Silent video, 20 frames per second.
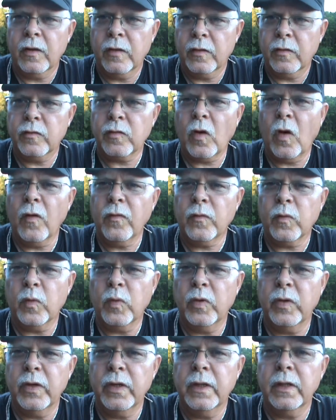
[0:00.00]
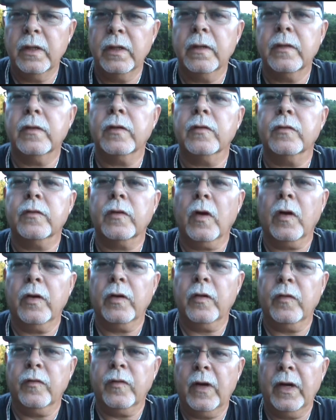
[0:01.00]
soft wood to start
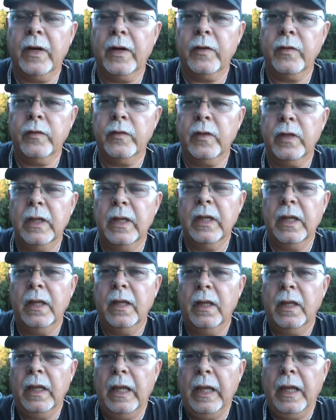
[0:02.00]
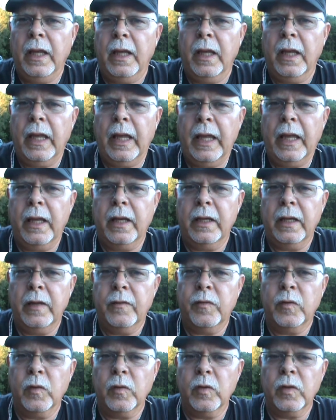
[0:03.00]
your fires, and
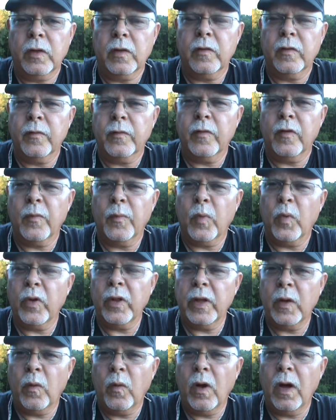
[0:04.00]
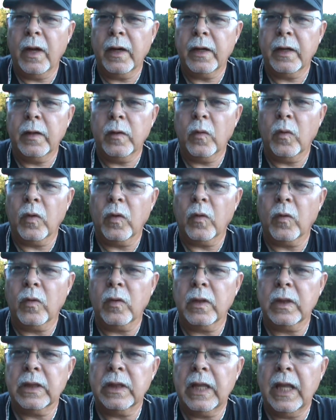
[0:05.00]
if you're looking for boiling water or
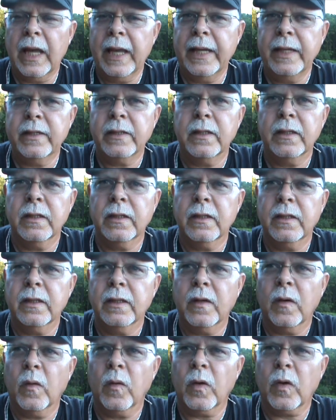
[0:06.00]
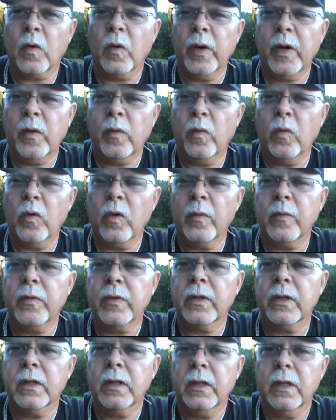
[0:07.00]
light or quick
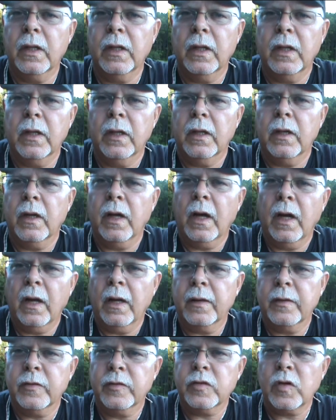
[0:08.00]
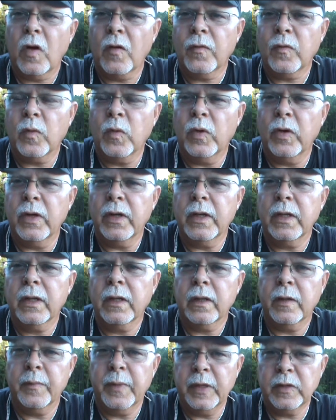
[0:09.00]
warmth, soft wood.
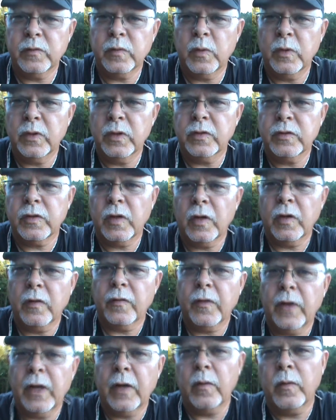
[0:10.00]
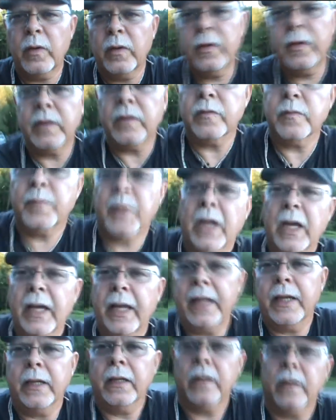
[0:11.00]
The best wood to start your fire with is
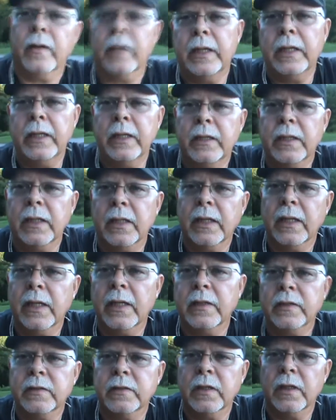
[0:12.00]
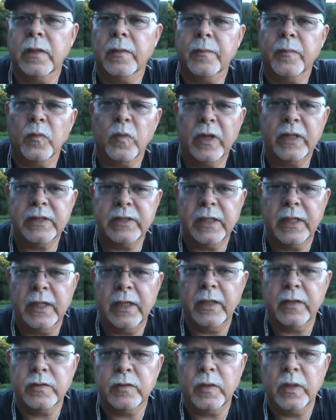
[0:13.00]
pine, or anything that has resin in
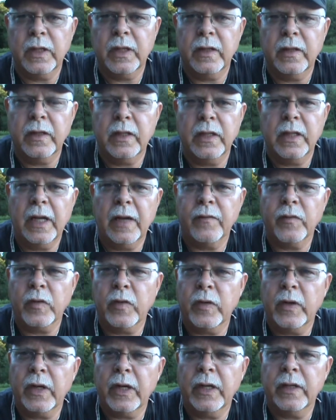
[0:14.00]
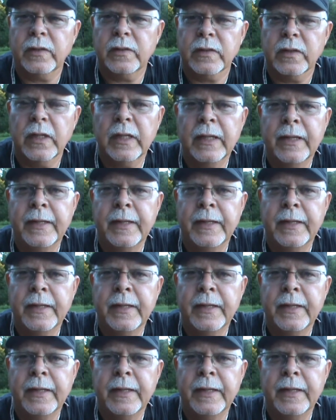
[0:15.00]
it, so any of the evergreens.